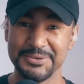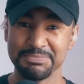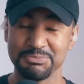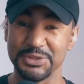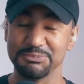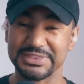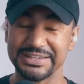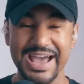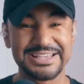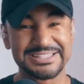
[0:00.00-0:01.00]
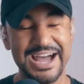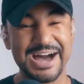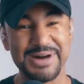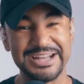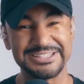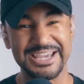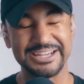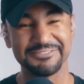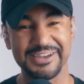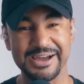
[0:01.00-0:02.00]
but the last time I
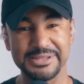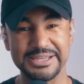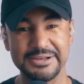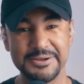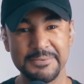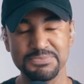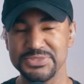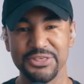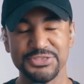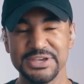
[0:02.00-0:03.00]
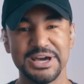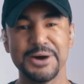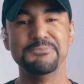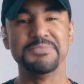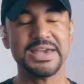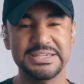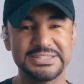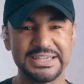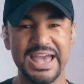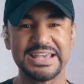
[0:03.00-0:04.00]
checked, family, nothing
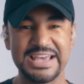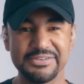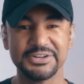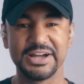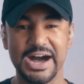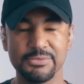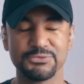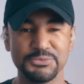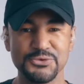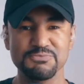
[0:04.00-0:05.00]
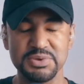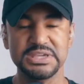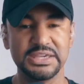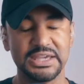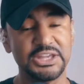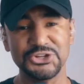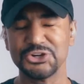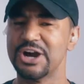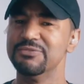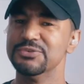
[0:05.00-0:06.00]
amazing has ever come from you being in your
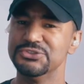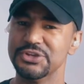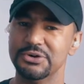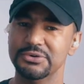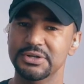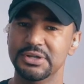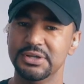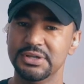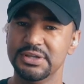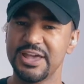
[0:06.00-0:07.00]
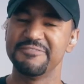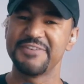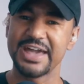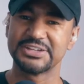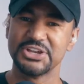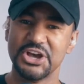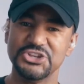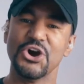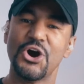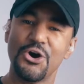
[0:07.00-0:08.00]
comfort zone. In fact,
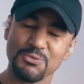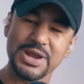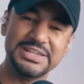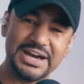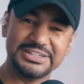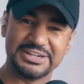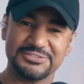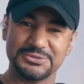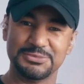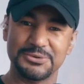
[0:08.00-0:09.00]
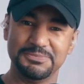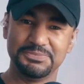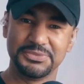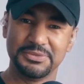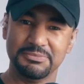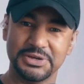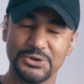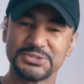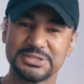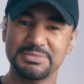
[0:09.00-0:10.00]
you're already uncomfortable, but
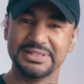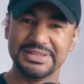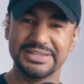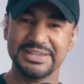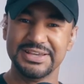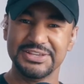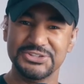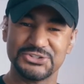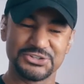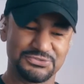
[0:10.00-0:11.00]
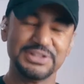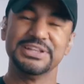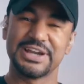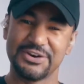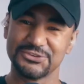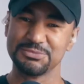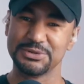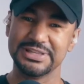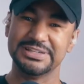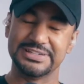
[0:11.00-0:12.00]
ultimately, you're just feeling
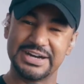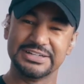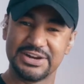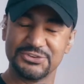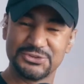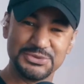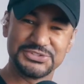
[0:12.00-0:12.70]
comfortable in an uncomfortable